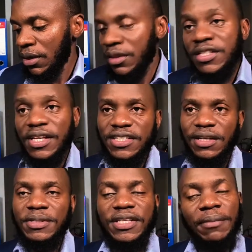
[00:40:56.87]
this
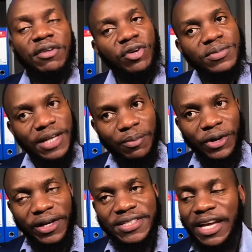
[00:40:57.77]
calcium is coming from
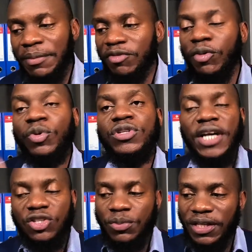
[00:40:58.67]
somewhere. It's coming from you
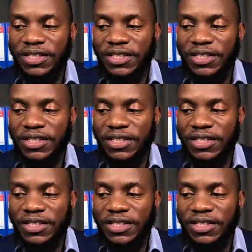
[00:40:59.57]
trying to make the